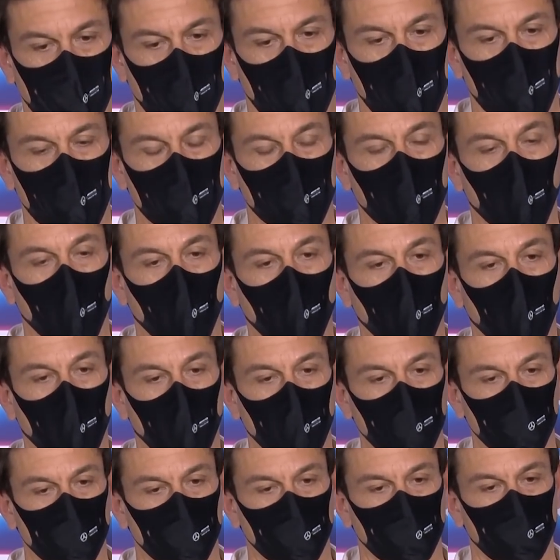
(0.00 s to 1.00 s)

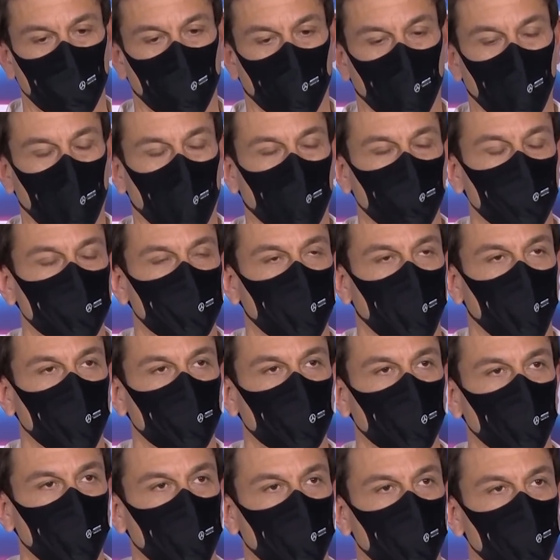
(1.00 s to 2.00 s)
more
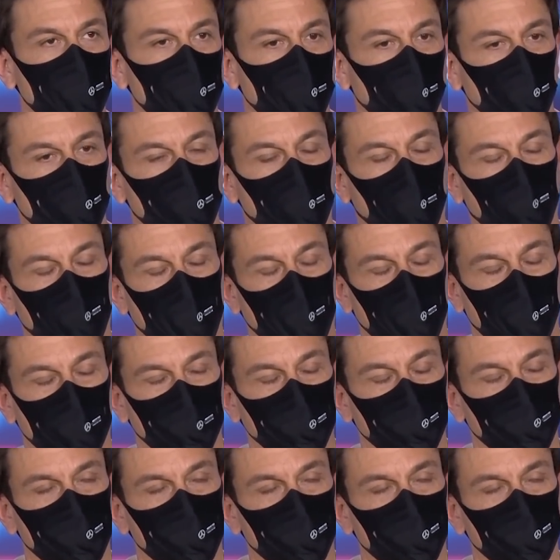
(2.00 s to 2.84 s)
polarization in the social media.